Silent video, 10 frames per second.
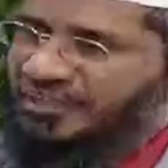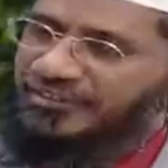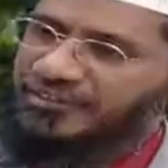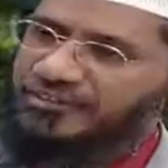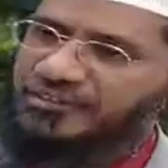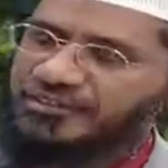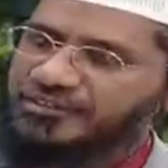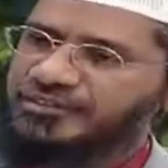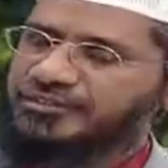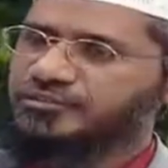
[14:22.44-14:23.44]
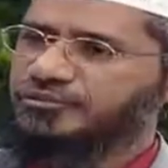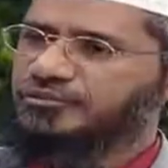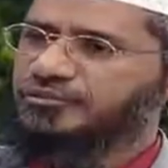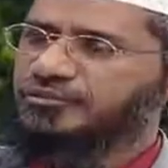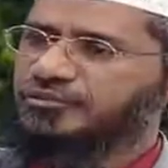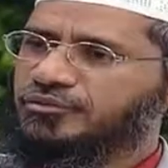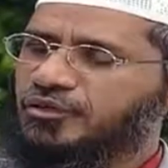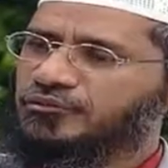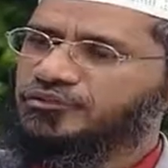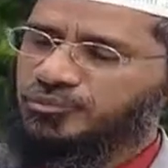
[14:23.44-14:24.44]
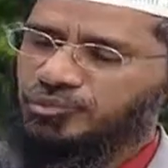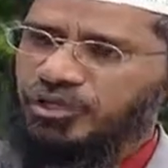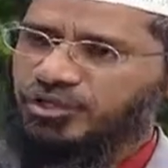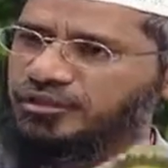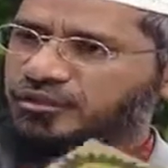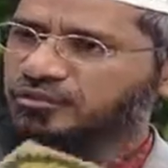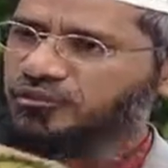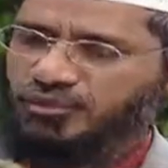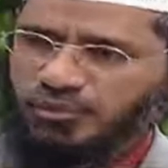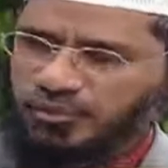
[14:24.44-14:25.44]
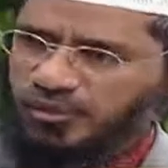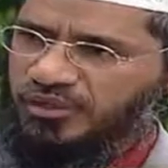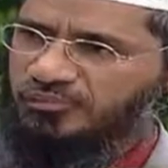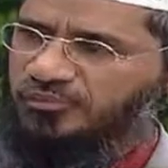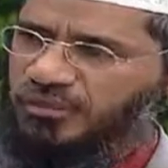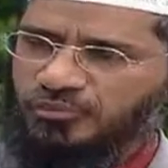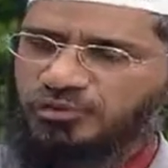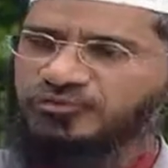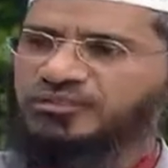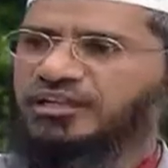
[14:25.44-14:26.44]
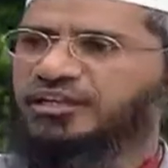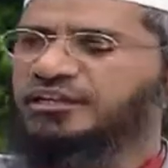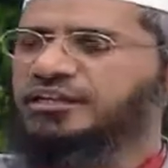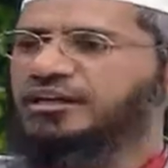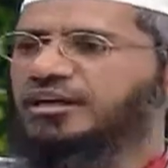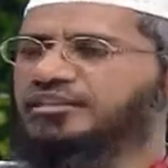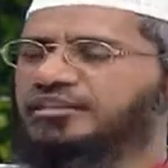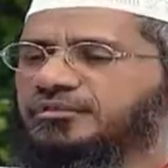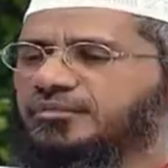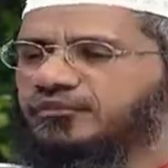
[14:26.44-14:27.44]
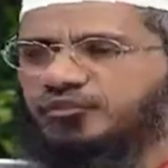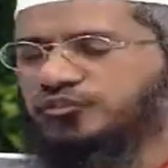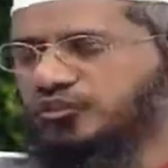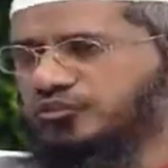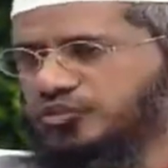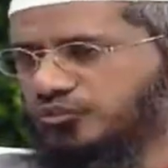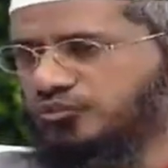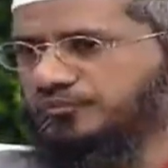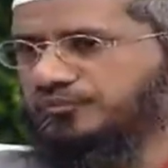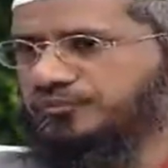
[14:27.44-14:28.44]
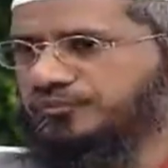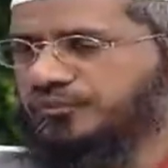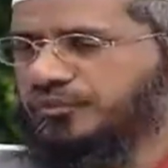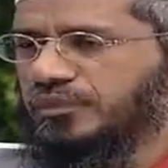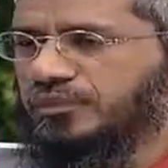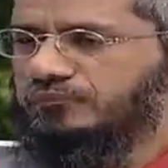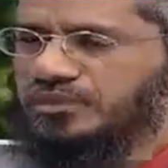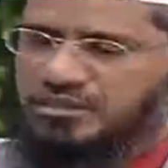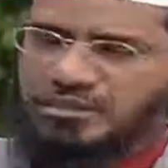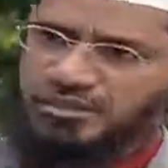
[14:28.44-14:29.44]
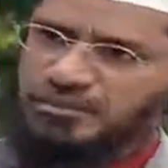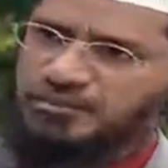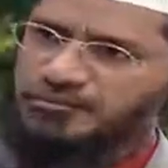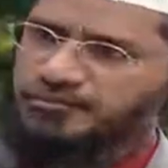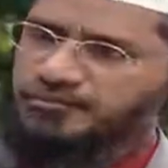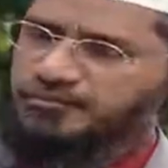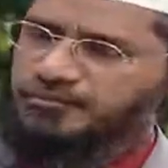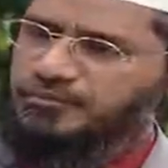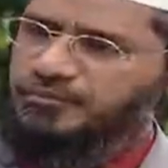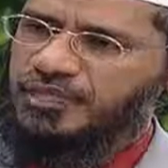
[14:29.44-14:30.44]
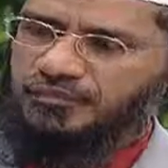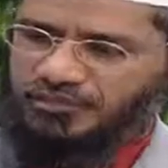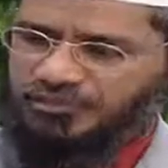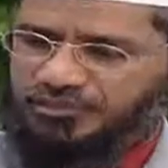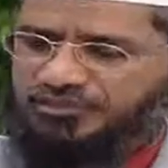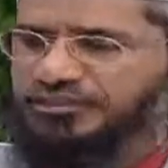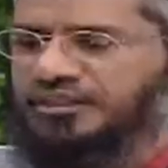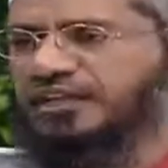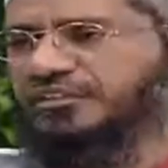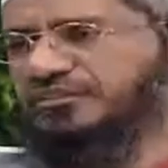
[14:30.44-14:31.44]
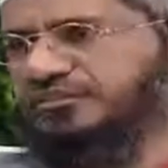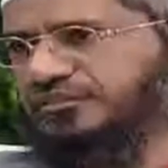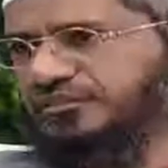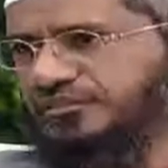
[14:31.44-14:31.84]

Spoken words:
And the other hadith of Sahih Bukhari, volume number 1, in the Book of Salah, hadith number 472, which says that when the person asks